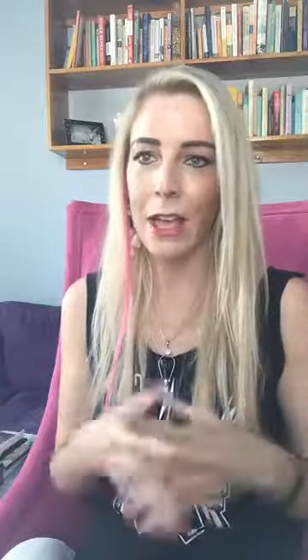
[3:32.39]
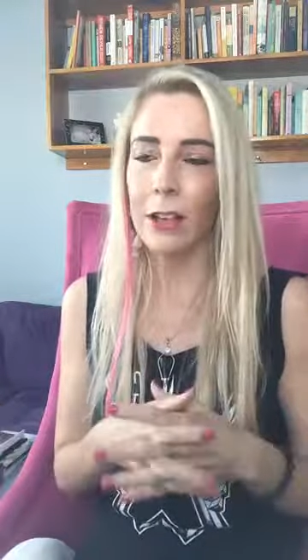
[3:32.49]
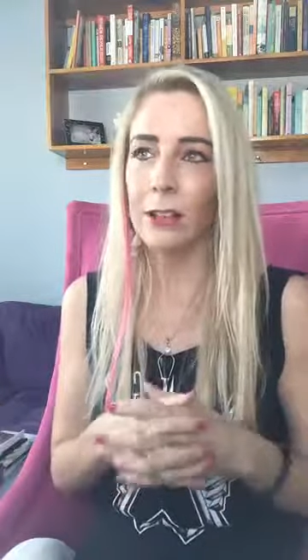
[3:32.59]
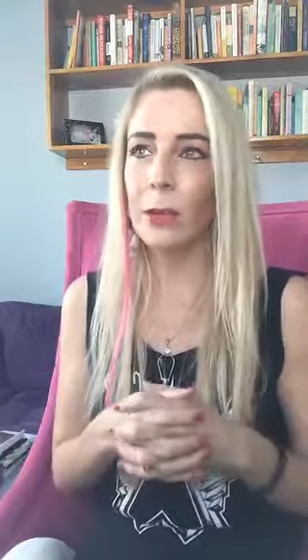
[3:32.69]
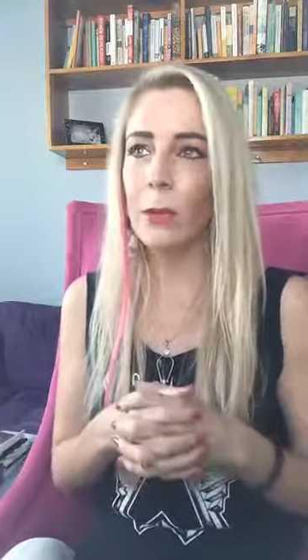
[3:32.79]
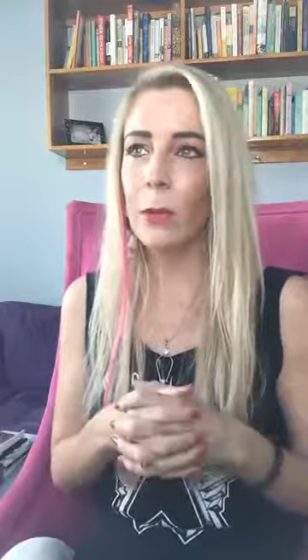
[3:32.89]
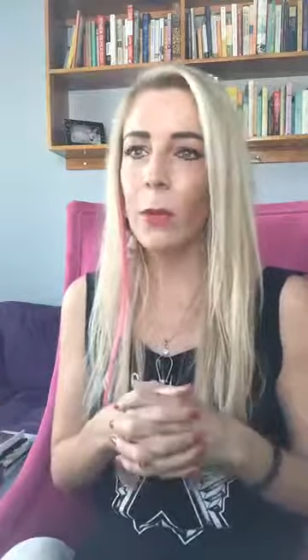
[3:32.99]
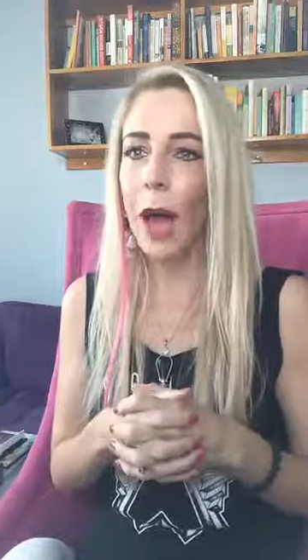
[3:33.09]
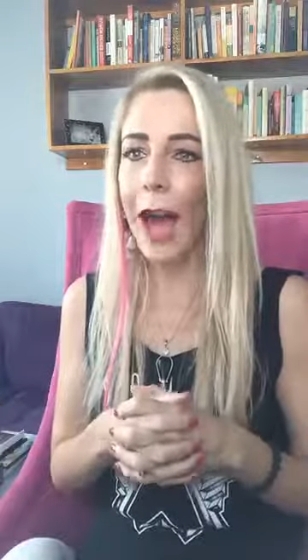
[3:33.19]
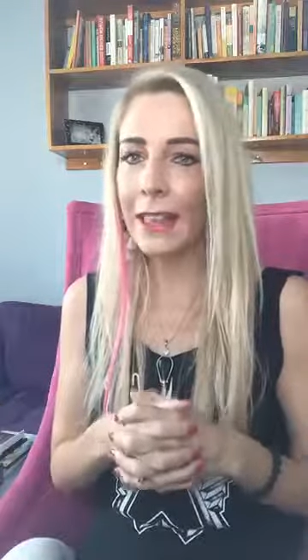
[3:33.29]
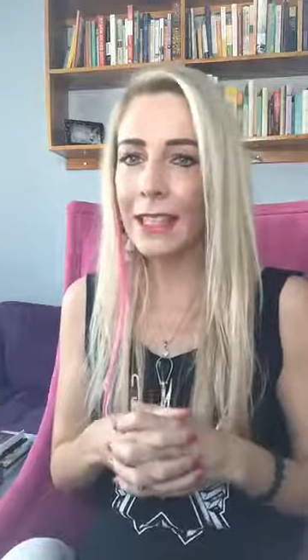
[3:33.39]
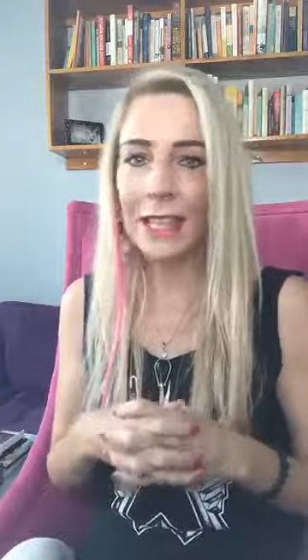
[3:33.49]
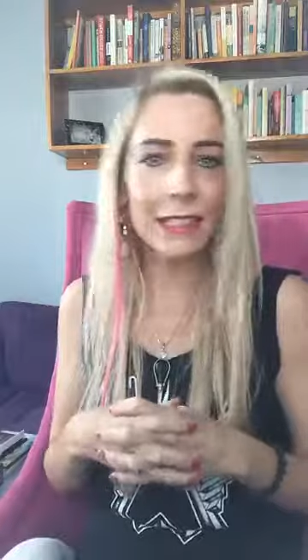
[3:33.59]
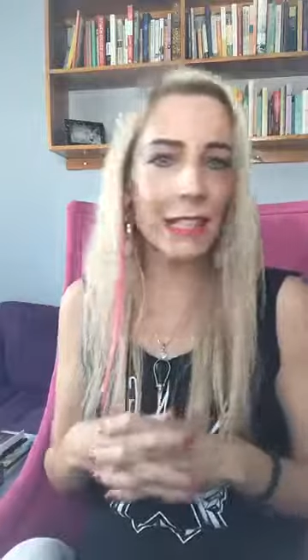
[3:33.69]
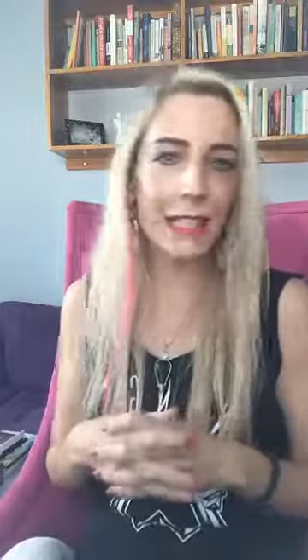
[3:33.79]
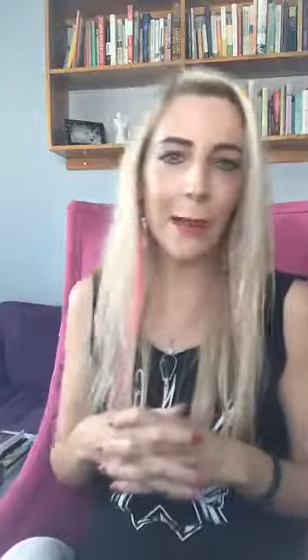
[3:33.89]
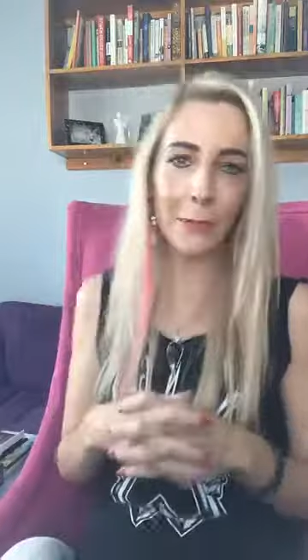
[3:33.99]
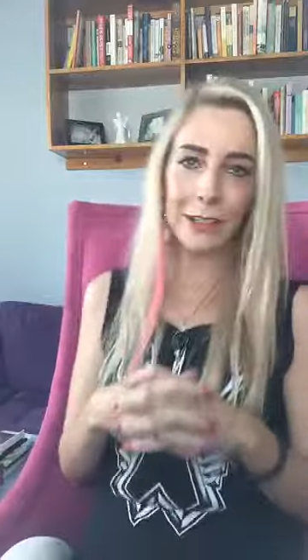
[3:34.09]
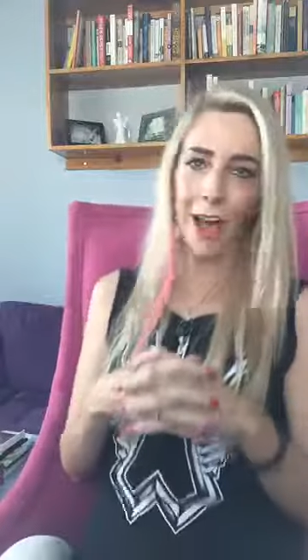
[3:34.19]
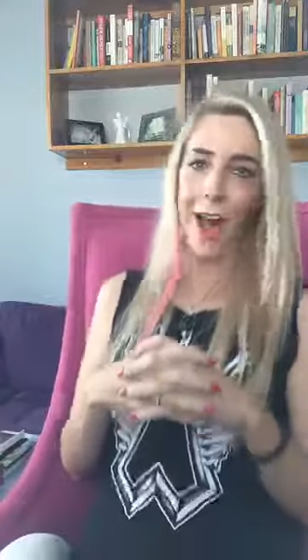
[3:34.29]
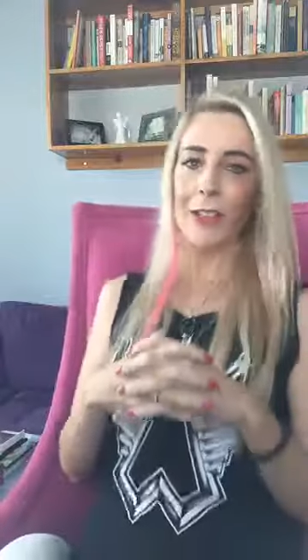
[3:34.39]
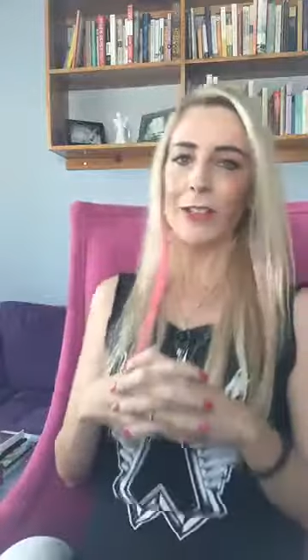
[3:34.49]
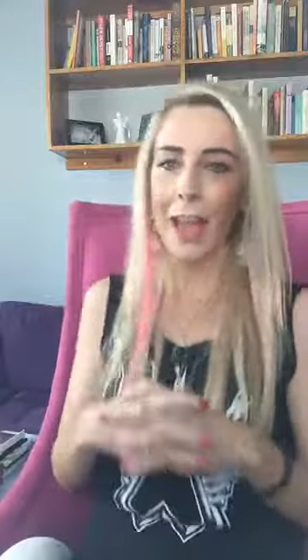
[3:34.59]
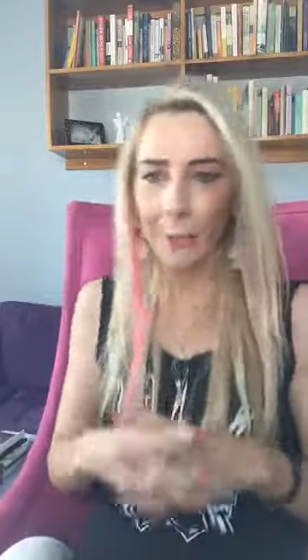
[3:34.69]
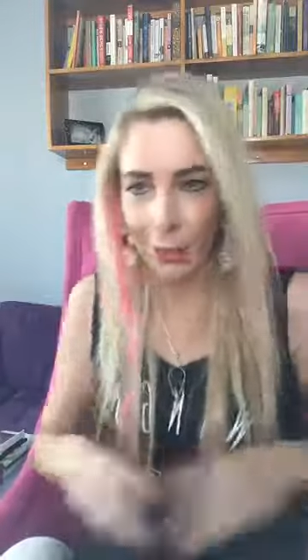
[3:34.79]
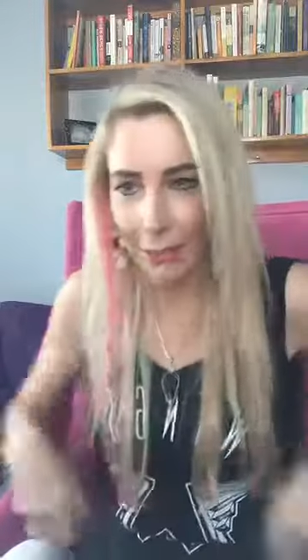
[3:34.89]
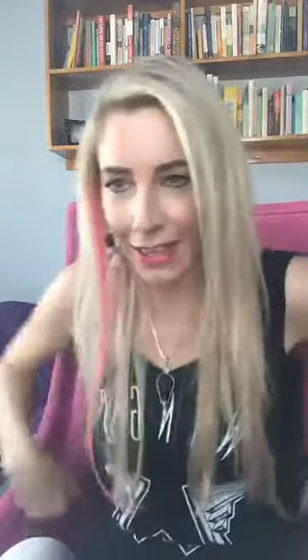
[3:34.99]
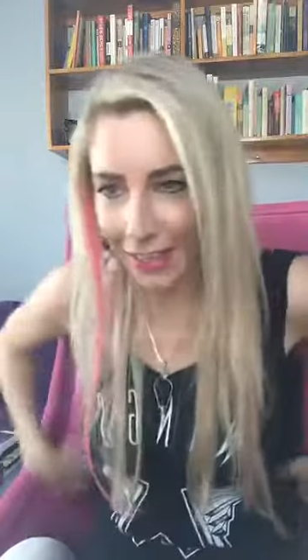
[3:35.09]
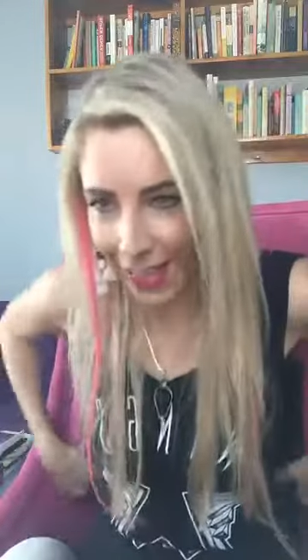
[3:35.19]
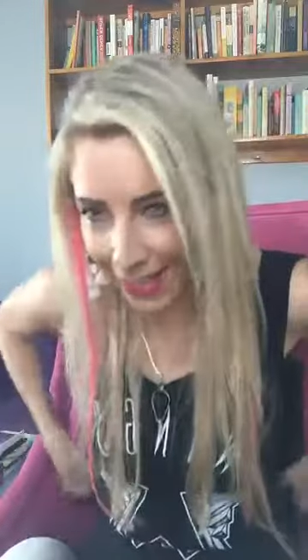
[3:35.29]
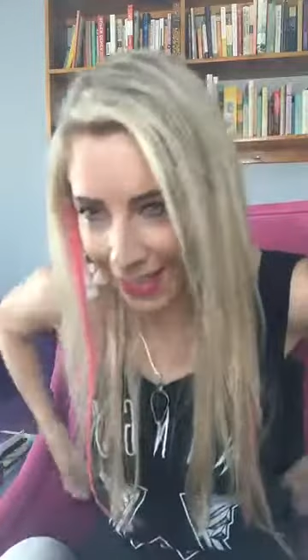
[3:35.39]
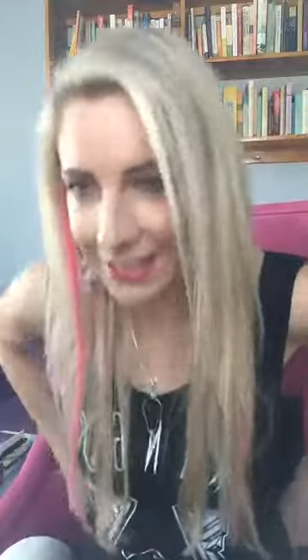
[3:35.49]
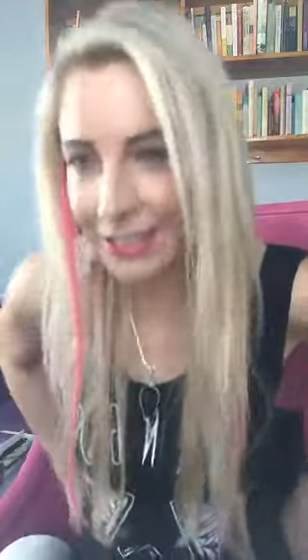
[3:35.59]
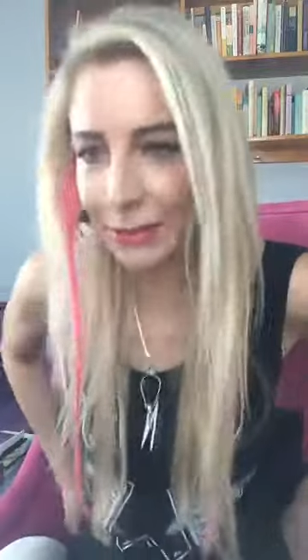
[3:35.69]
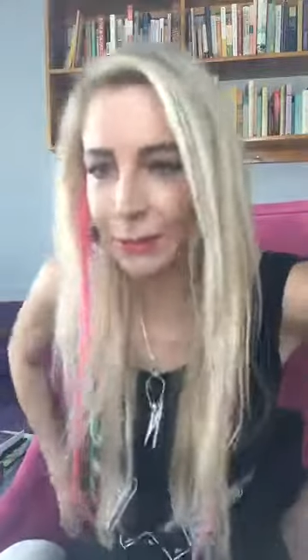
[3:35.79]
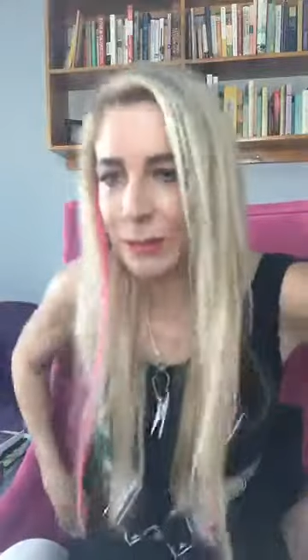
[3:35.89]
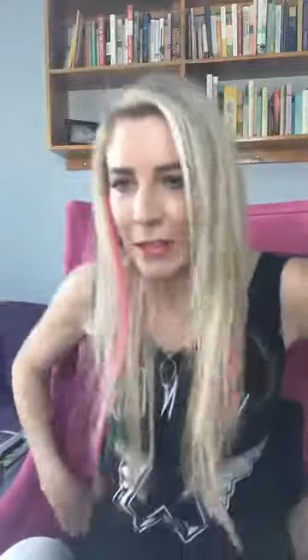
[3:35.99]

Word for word: So I see this happen all the time with my clients.